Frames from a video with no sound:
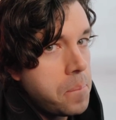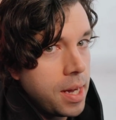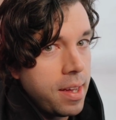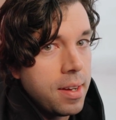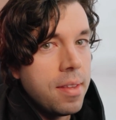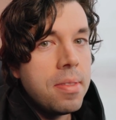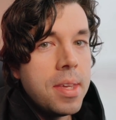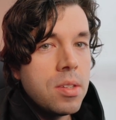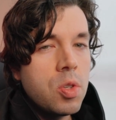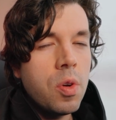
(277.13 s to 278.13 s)
But
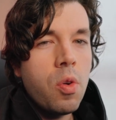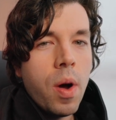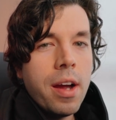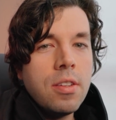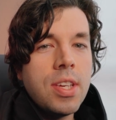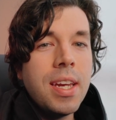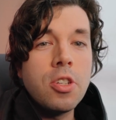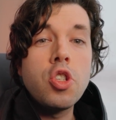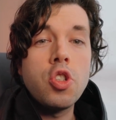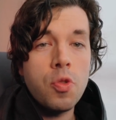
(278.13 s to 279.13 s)
this requires an
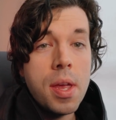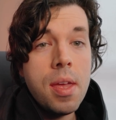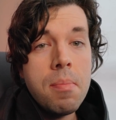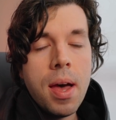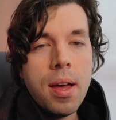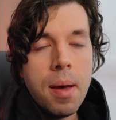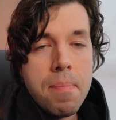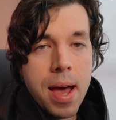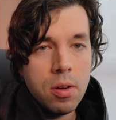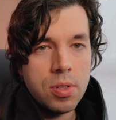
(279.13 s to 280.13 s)
extreme
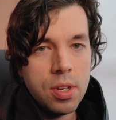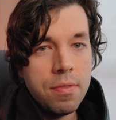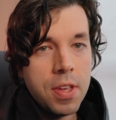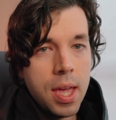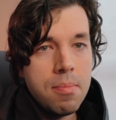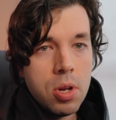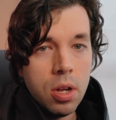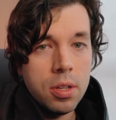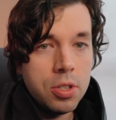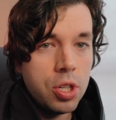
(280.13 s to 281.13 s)
amount of game
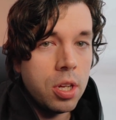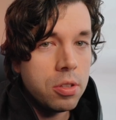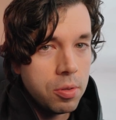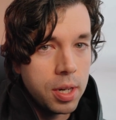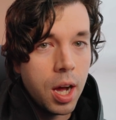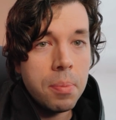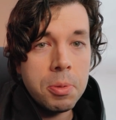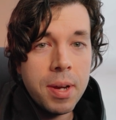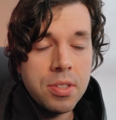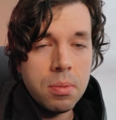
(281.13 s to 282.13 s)
knowledge, including
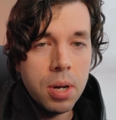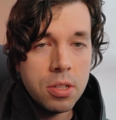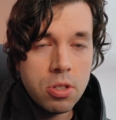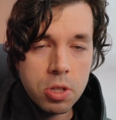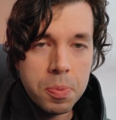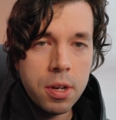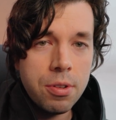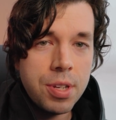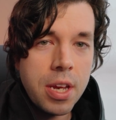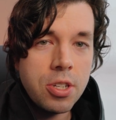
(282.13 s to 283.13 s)
optimizing monster spawn
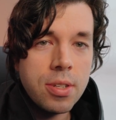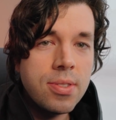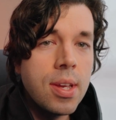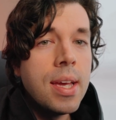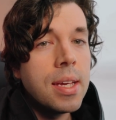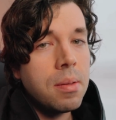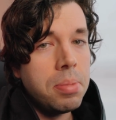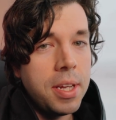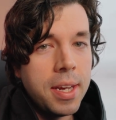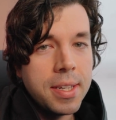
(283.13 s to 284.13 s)
rotations,
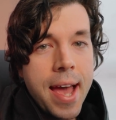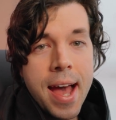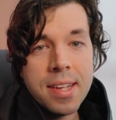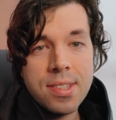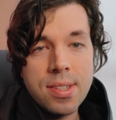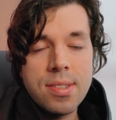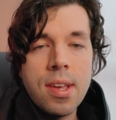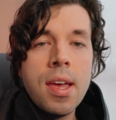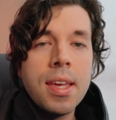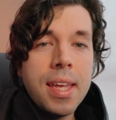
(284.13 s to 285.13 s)
completing tasks,
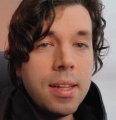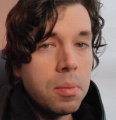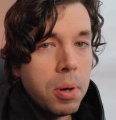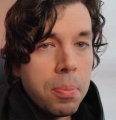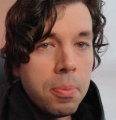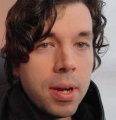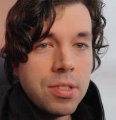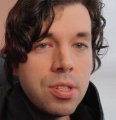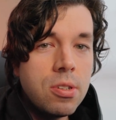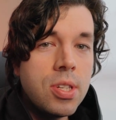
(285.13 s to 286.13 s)
killing purple
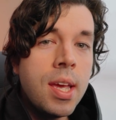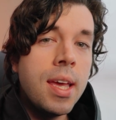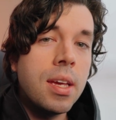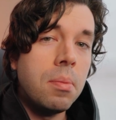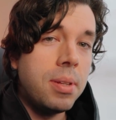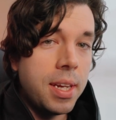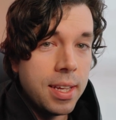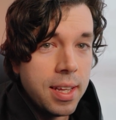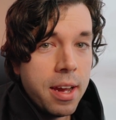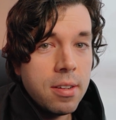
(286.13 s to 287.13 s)
monsters, completing
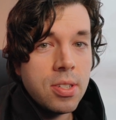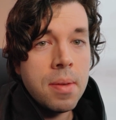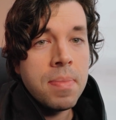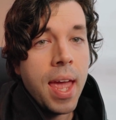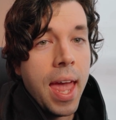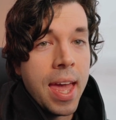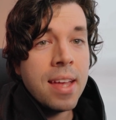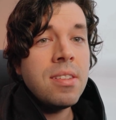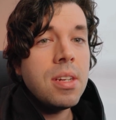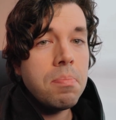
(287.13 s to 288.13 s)
layers,
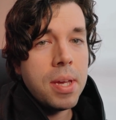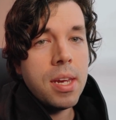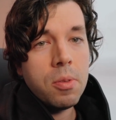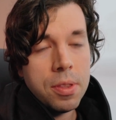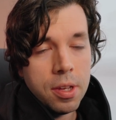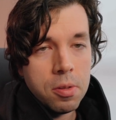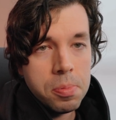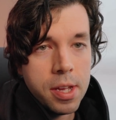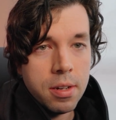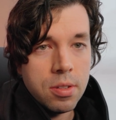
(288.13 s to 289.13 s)
and competing with other
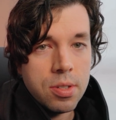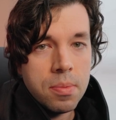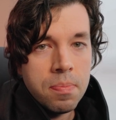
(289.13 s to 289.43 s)
players.